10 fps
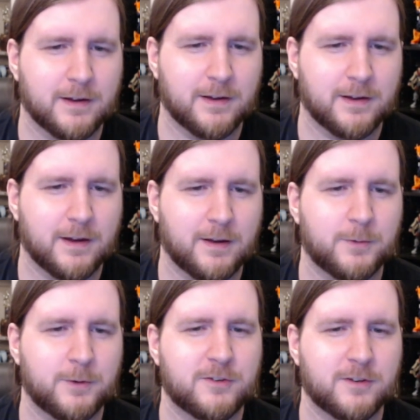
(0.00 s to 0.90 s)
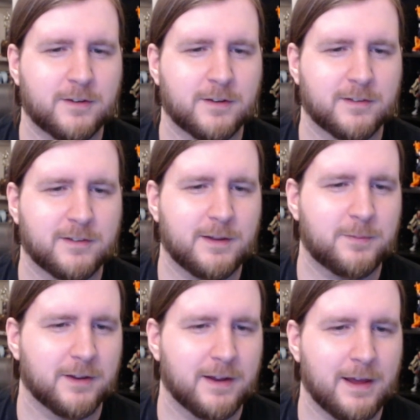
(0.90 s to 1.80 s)
I was just gonna
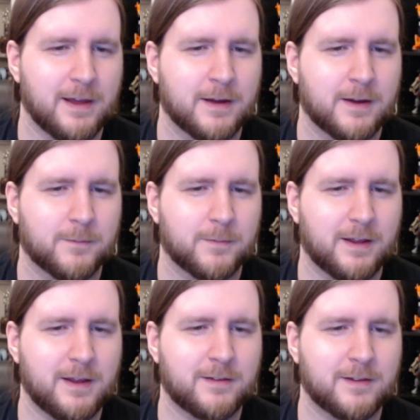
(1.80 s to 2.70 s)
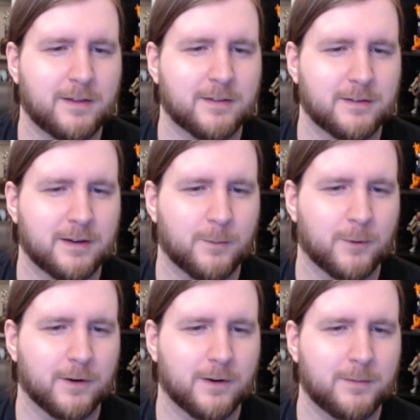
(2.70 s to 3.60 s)
sleep today, but I can't take this
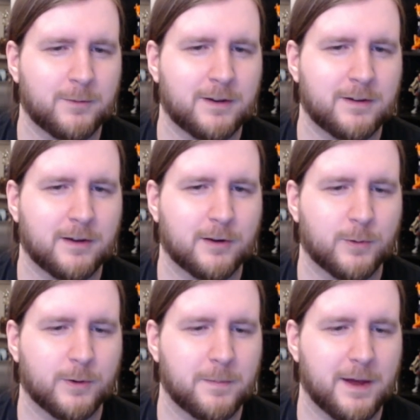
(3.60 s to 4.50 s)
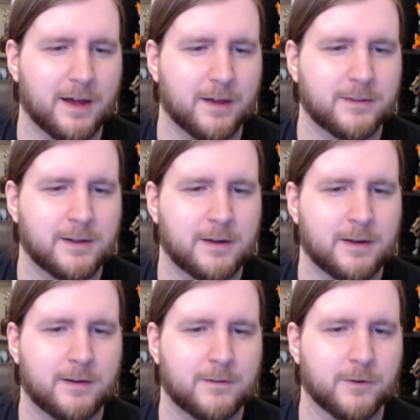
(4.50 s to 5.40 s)
anymore. I'm gonna take a quick bath.
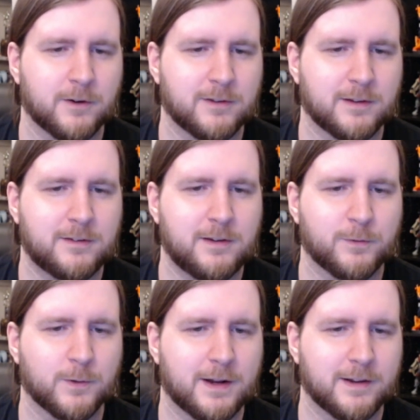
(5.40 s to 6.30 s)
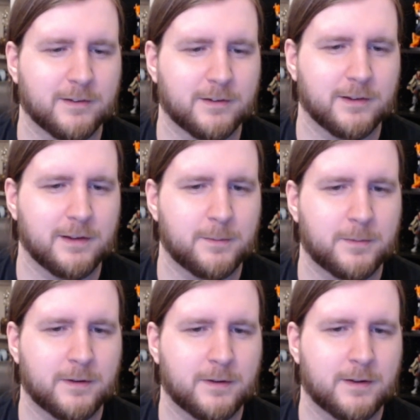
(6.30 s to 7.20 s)
First, let's see if Ron is
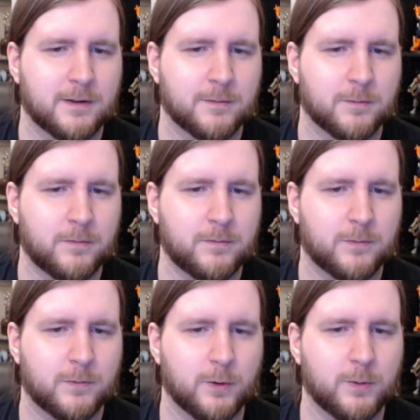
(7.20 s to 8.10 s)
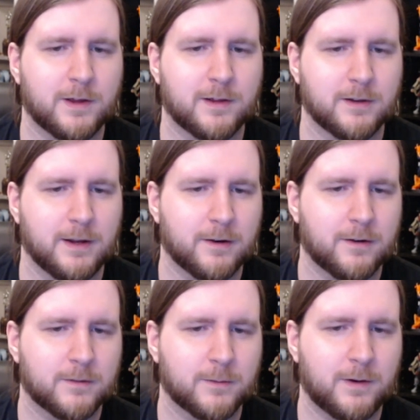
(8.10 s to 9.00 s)
asleep. Hmm? Yuta isn't
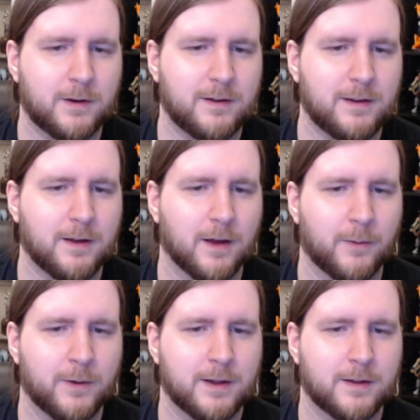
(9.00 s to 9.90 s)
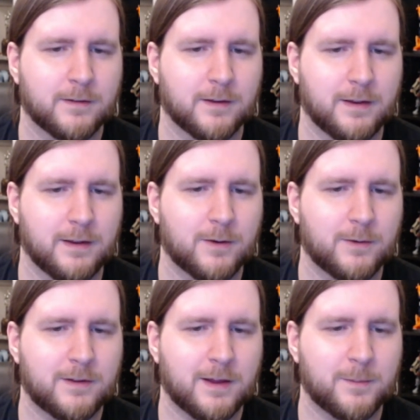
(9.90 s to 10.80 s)
here. Where did he go? Did he
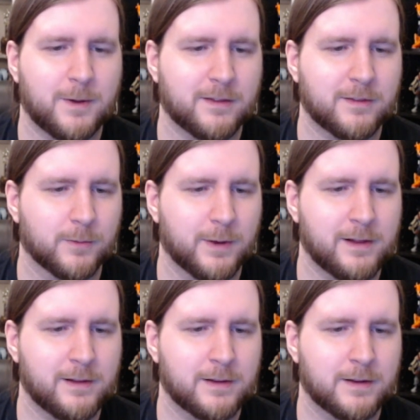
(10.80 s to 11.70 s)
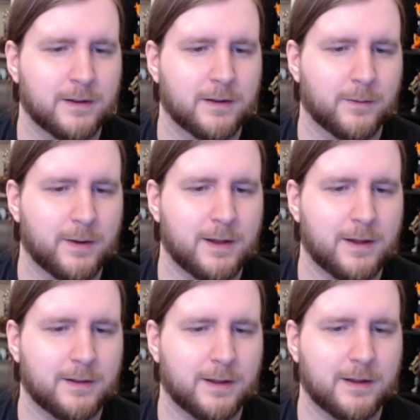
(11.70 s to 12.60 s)
go to take a bath as well?
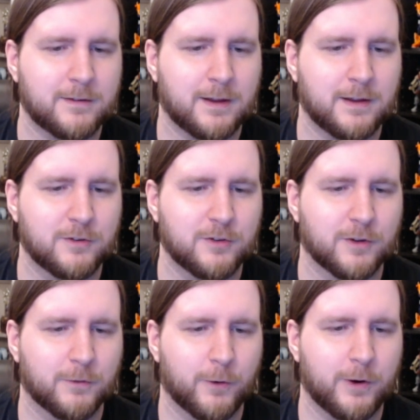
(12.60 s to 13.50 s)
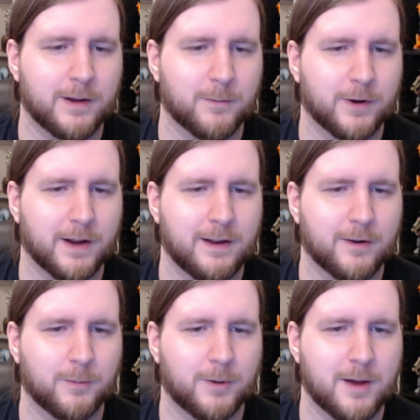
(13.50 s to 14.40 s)
Well, I guess I can just avoid him when I
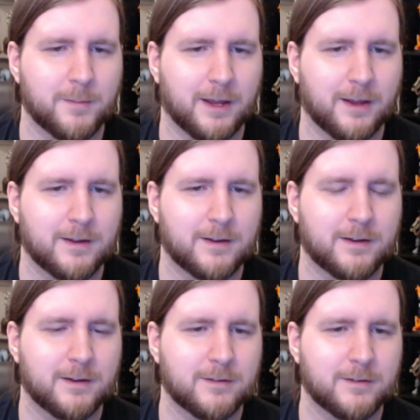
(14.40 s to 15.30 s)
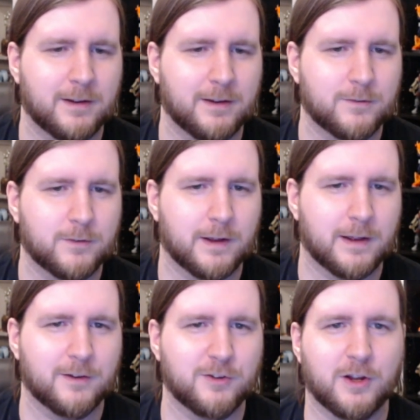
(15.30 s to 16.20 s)
hear him coming. She,
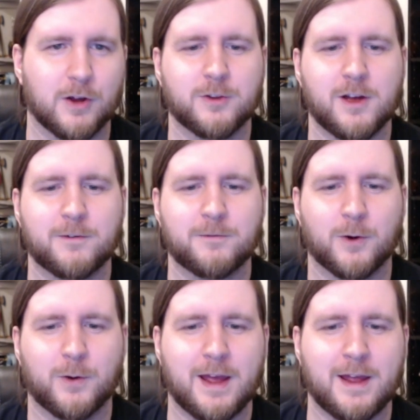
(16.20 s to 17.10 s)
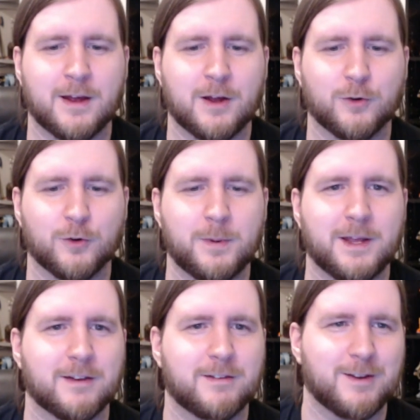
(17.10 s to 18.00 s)
and she goes off. Okay, to
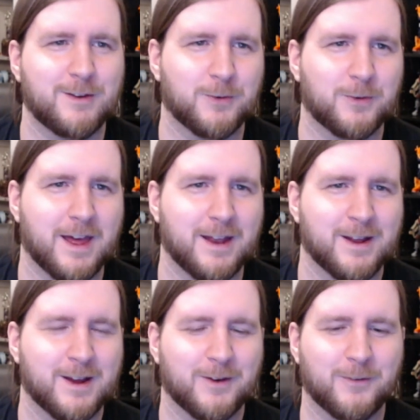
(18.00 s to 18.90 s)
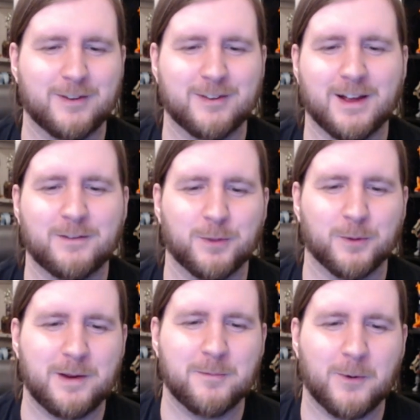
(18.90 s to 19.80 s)
be continued then. We still have
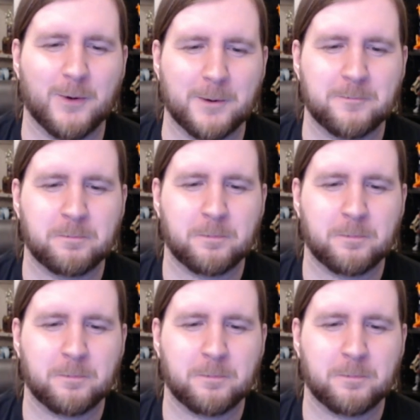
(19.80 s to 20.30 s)
three more